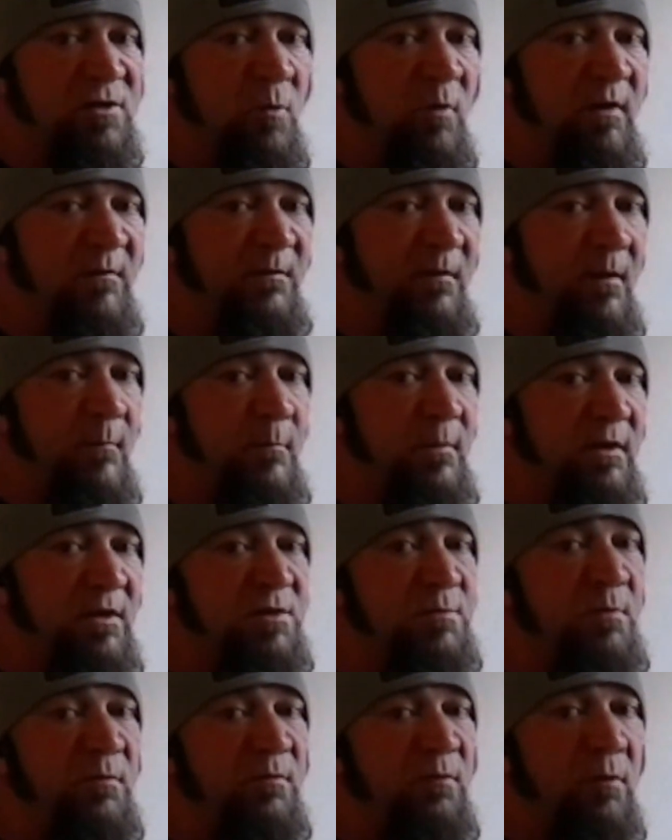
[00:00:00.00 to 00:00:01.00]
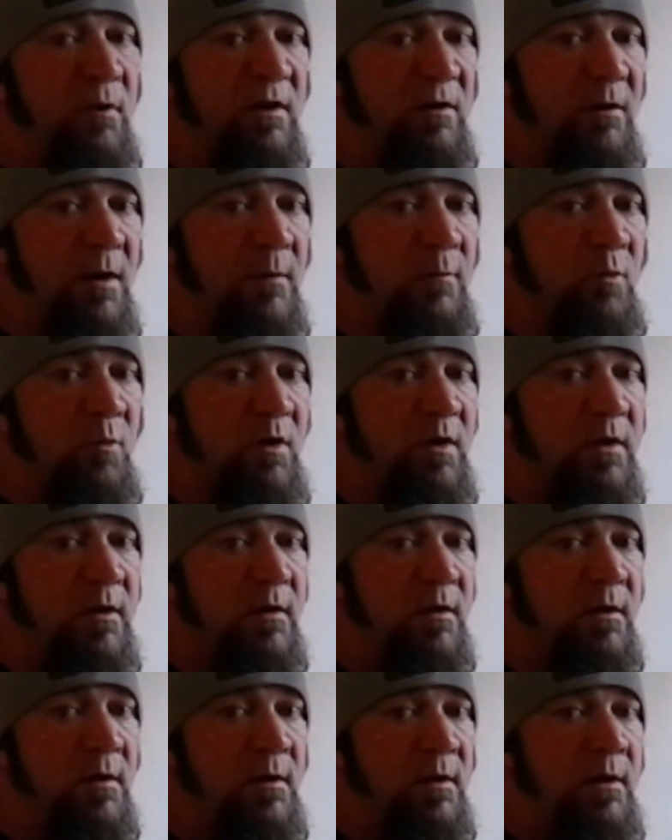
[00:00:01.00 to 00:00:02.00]
25 minutes before I grab a
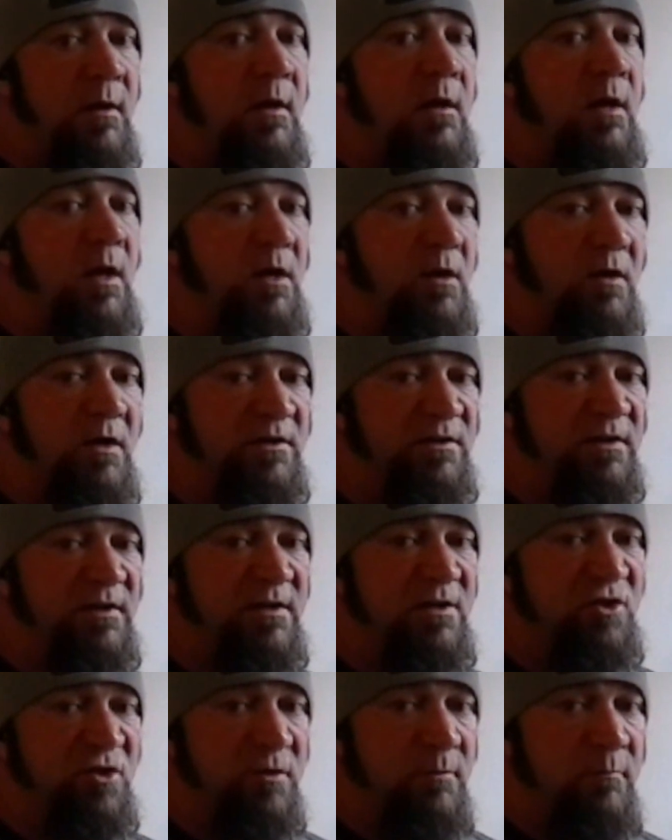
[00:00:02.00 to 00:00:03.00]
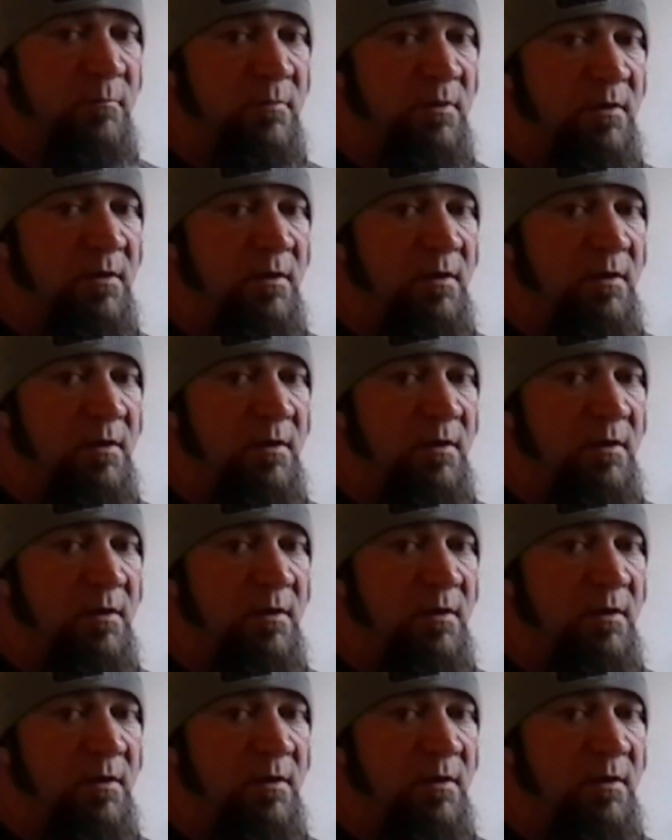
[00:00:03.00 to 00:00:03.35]
weight. And I'll head to the gym.